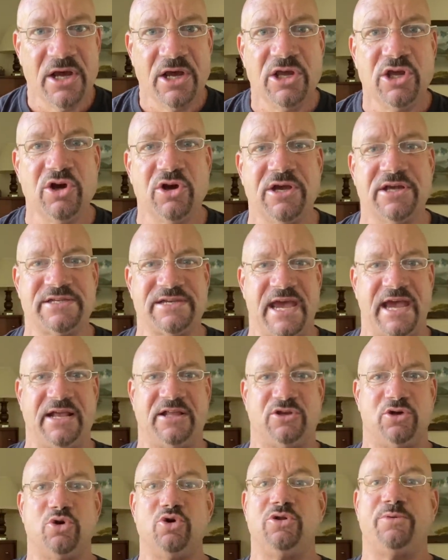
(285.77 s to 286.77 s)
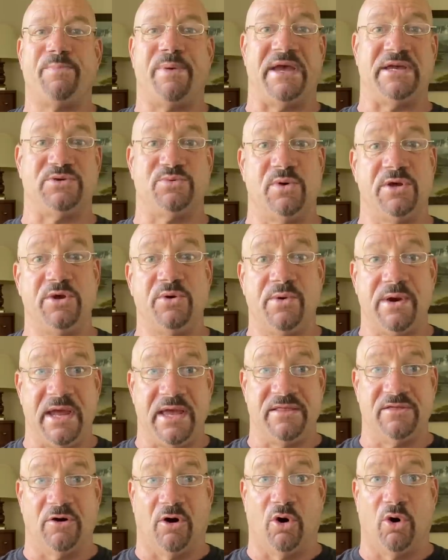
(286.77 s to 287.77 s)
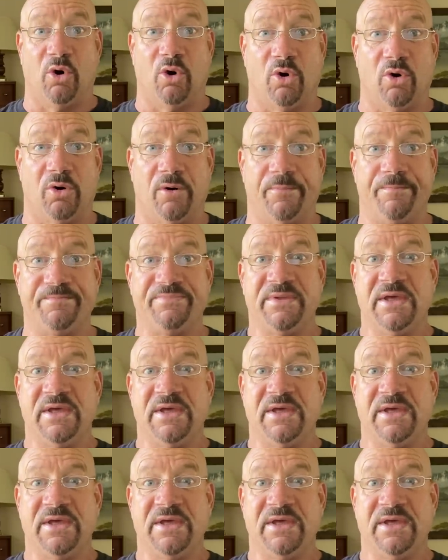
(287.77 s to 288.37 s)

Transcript: You could take toothpaste when you were in the hole.